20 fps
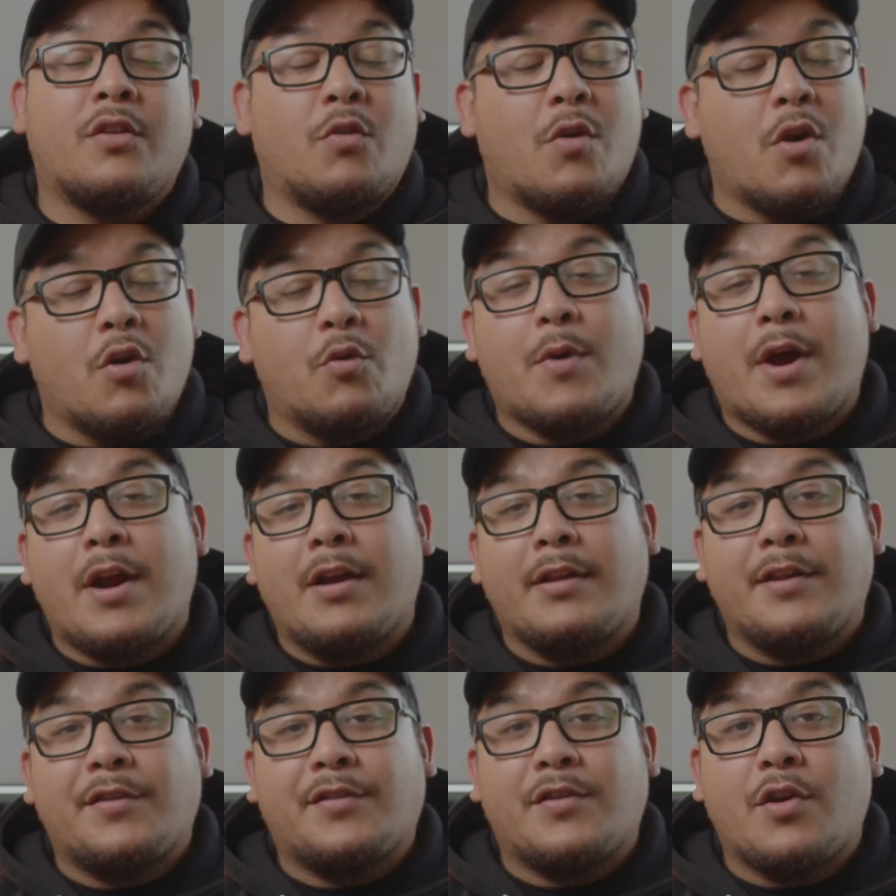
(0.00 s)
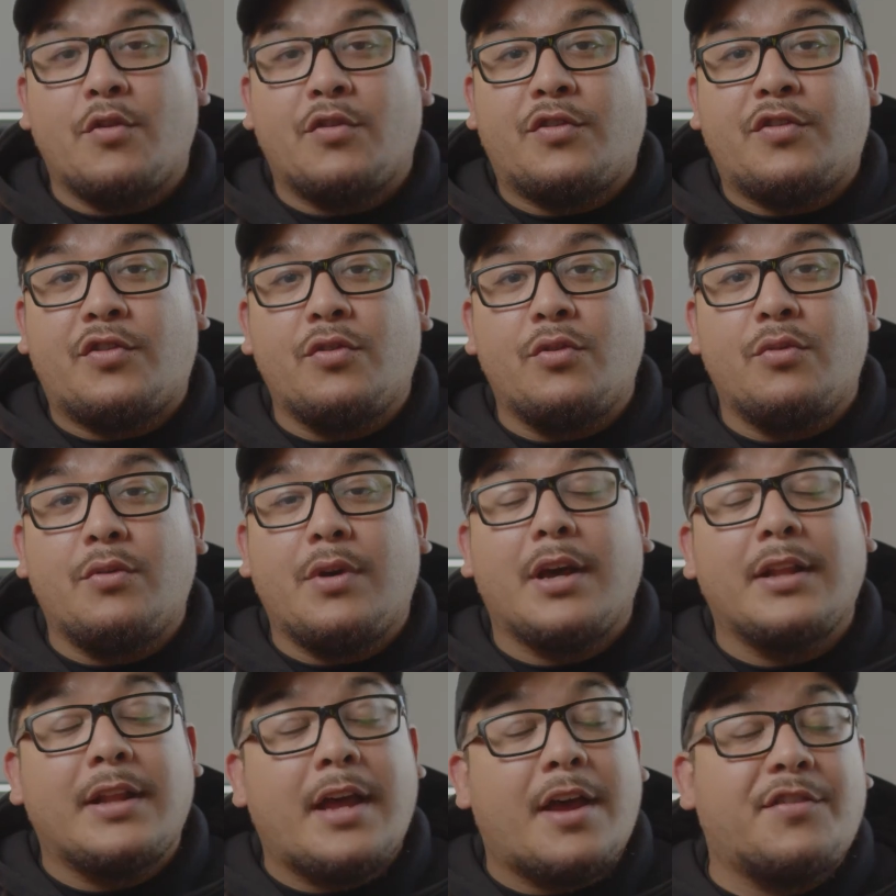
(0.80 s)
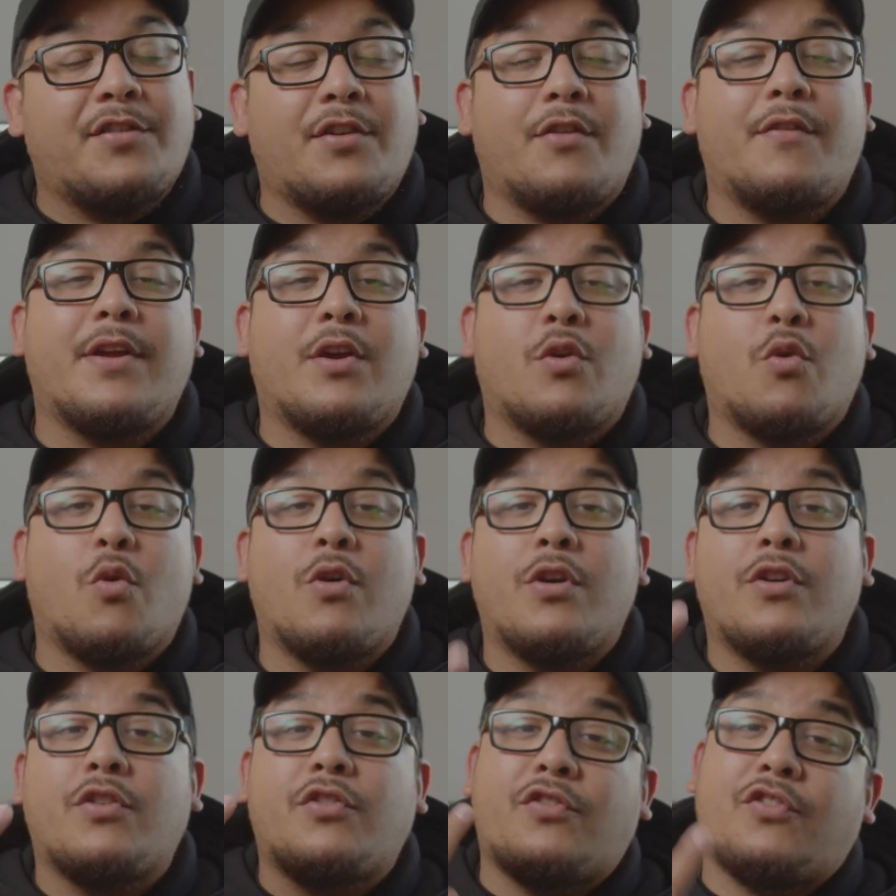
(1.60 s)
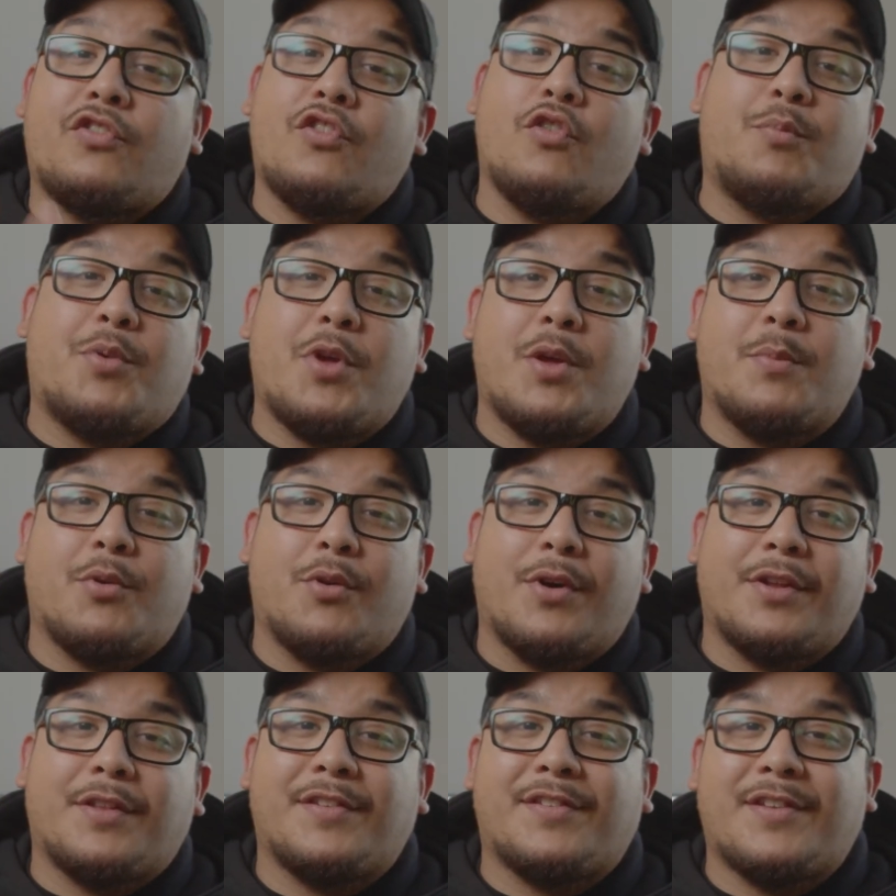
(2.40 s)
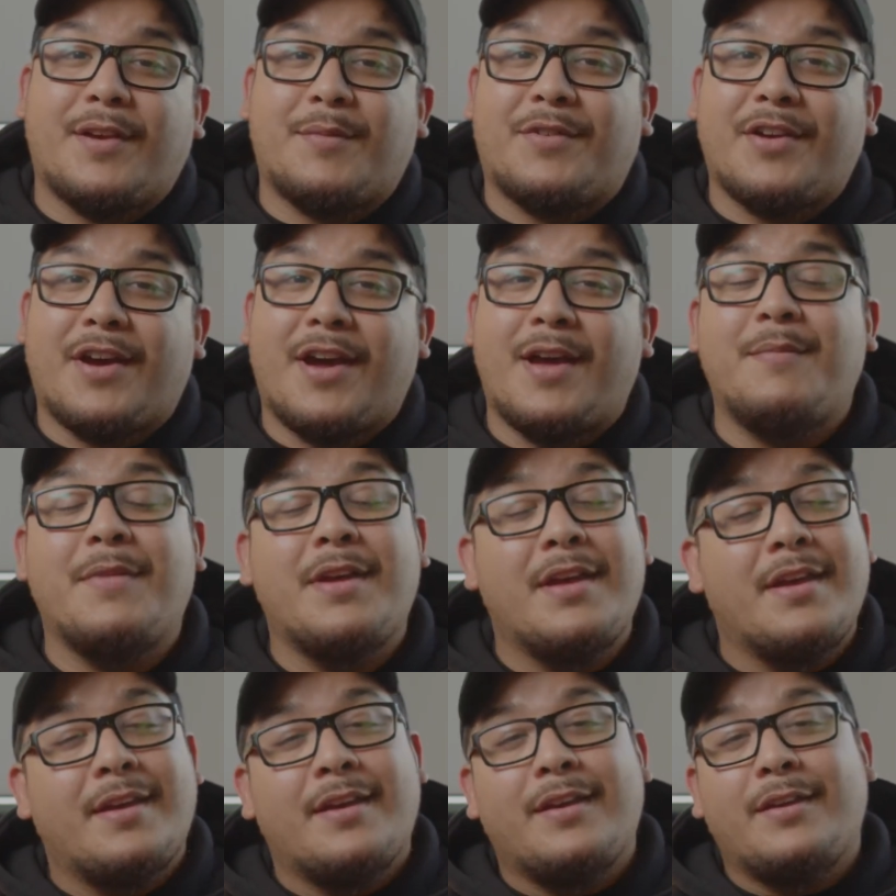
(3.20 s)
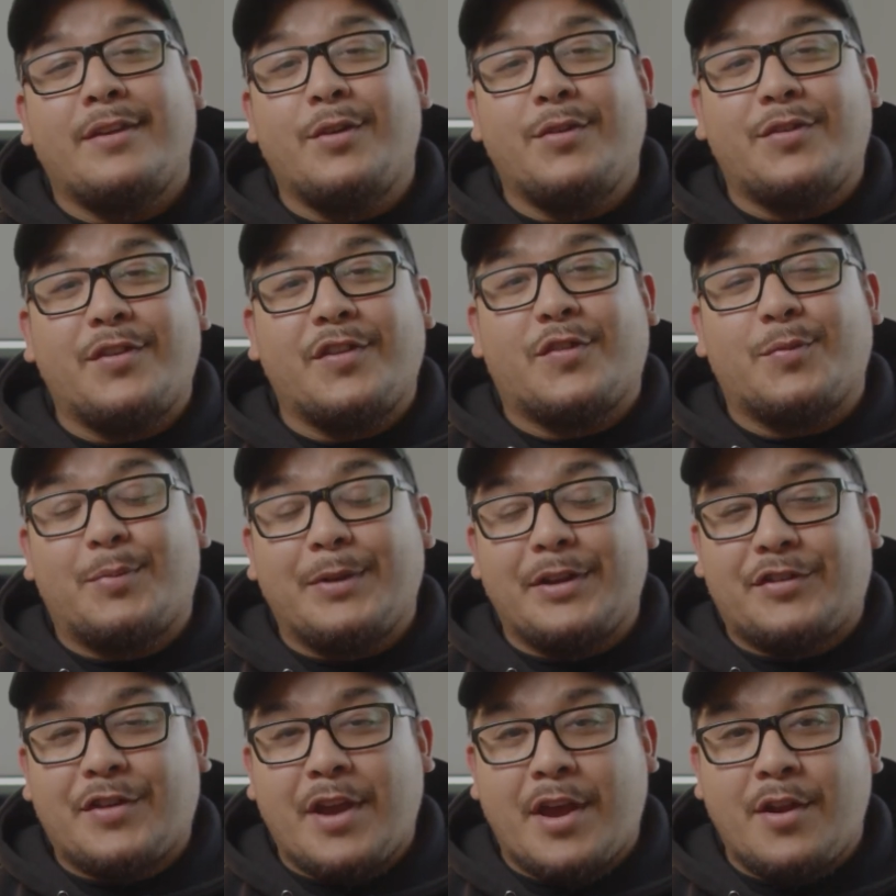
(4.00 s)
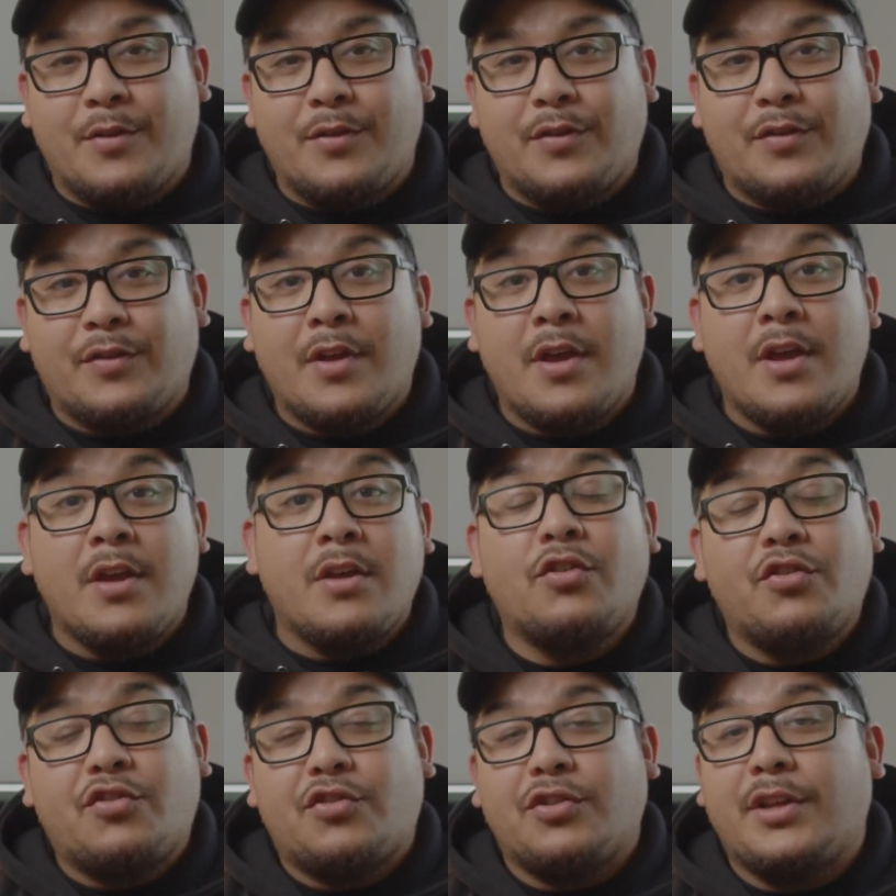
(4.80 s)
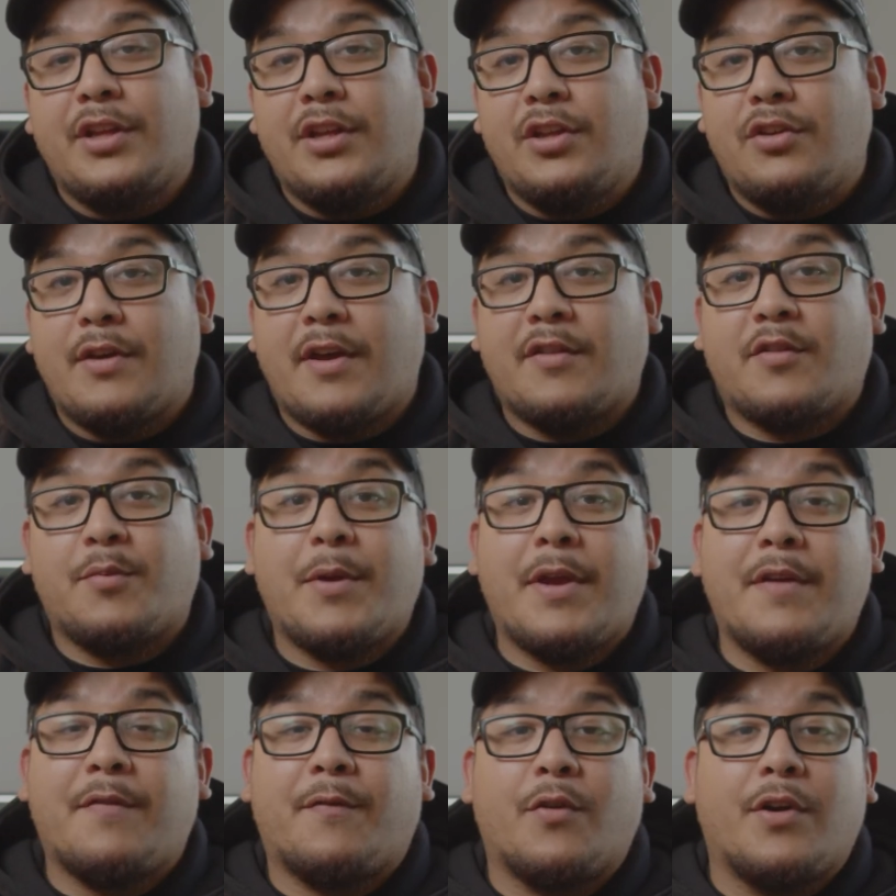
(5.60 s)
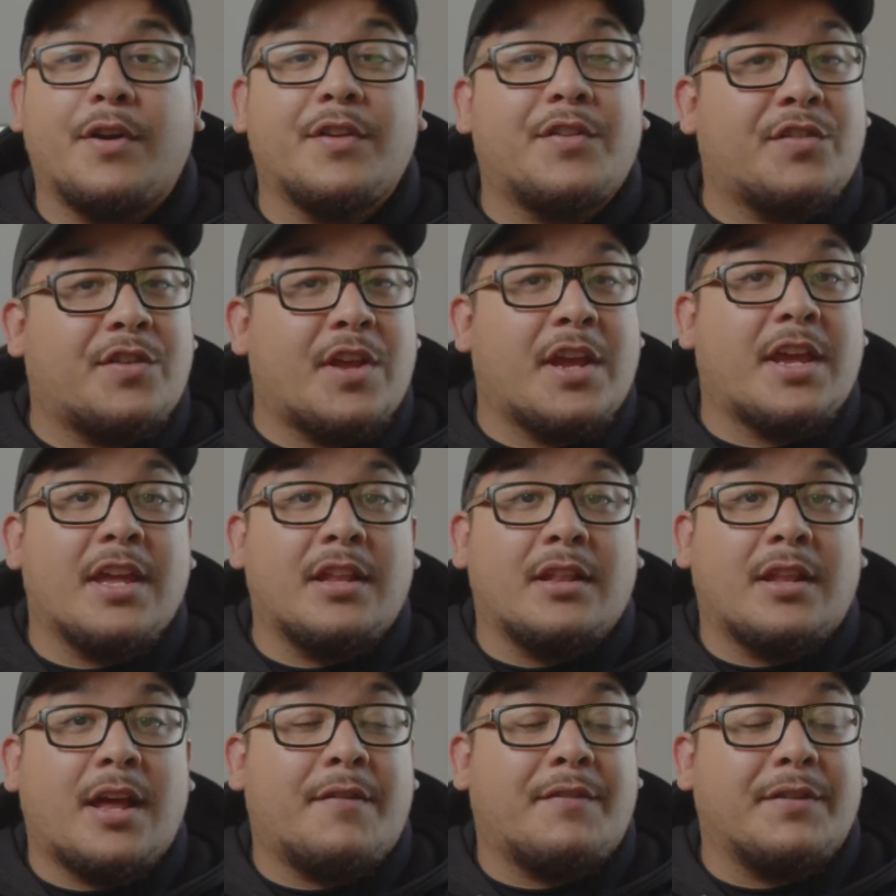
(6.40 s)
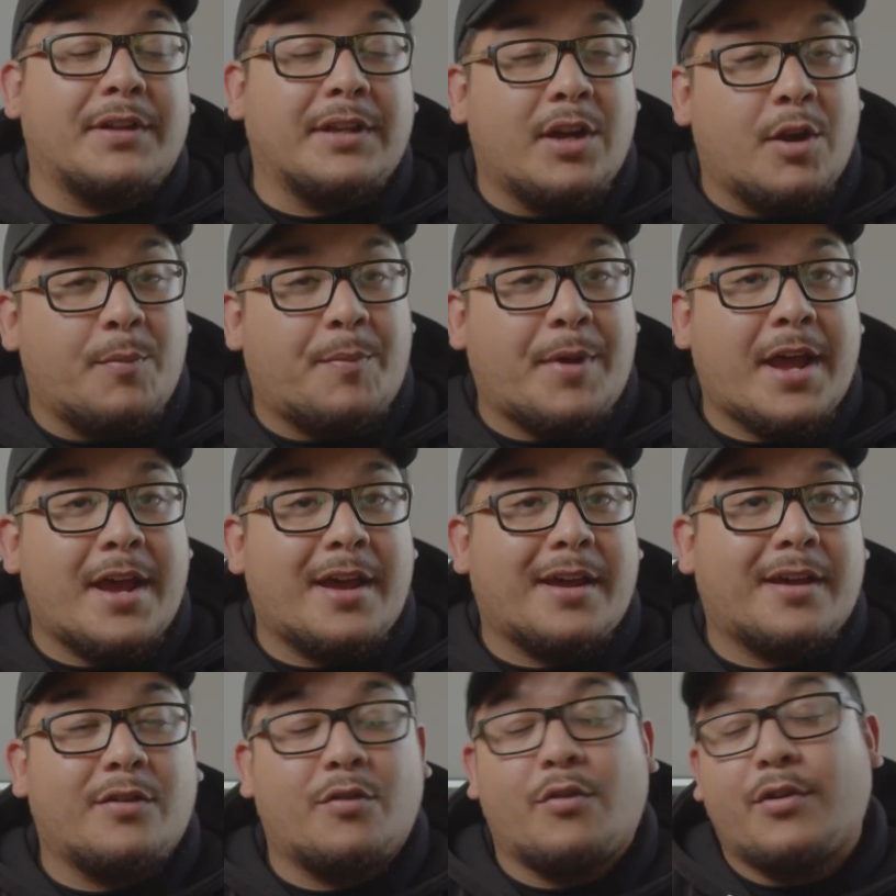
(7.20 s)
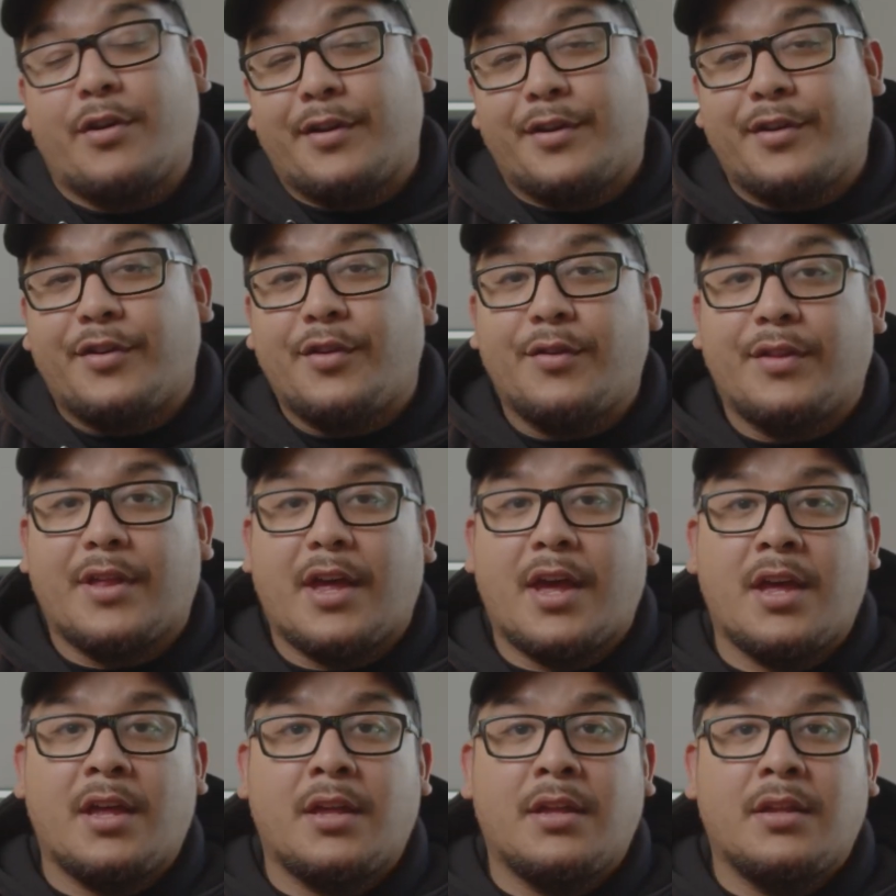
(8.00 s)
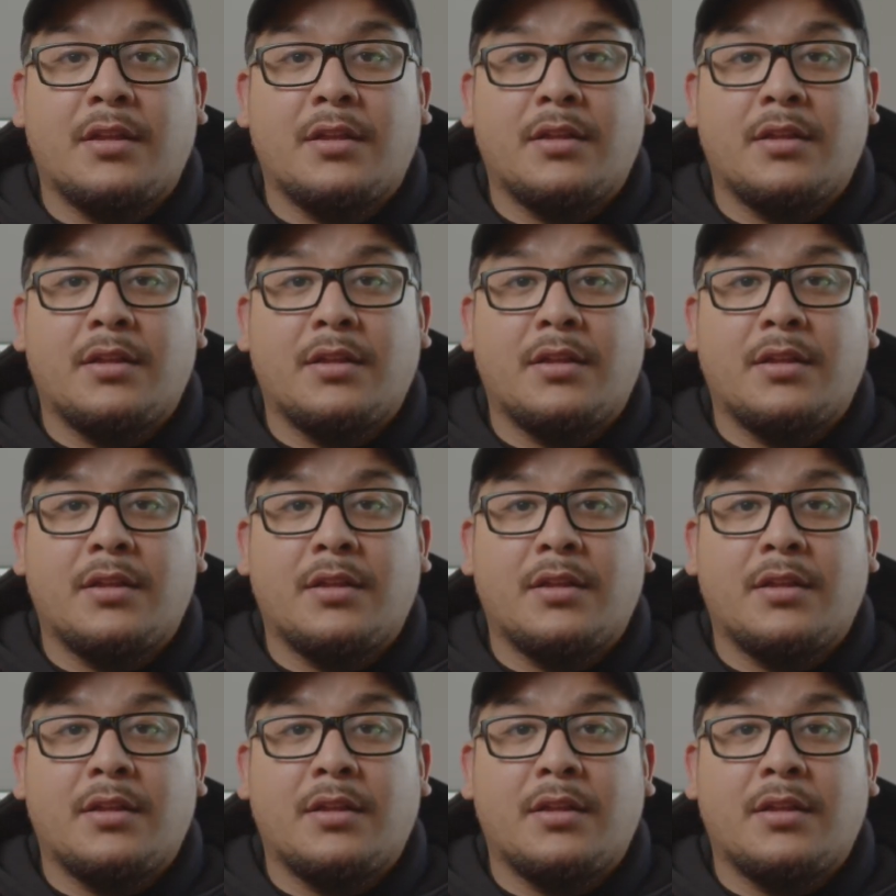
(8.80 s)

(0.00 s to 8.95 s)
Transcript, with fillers: The Rode Wireless Go 2 allows you to record two people at the same time using split channels. Usually you have to pay for a second lavalier pack in order to do that.